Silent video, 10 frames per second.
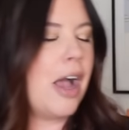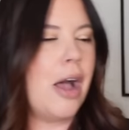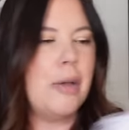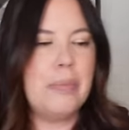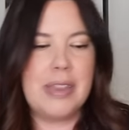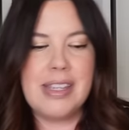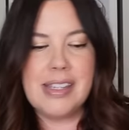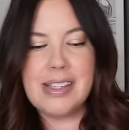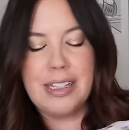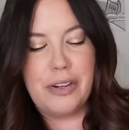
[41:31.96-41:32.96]
up, this
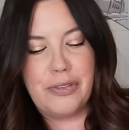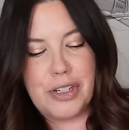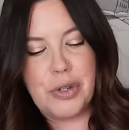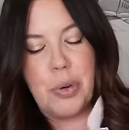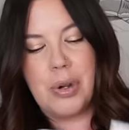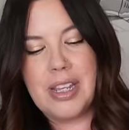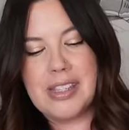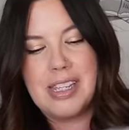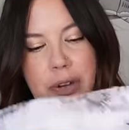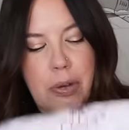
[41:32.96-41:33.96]
is a little Victoria's
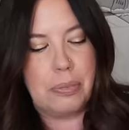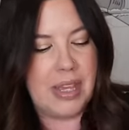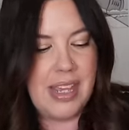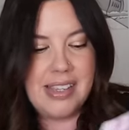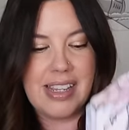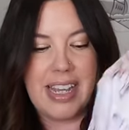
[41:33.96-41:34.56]
Secret piece.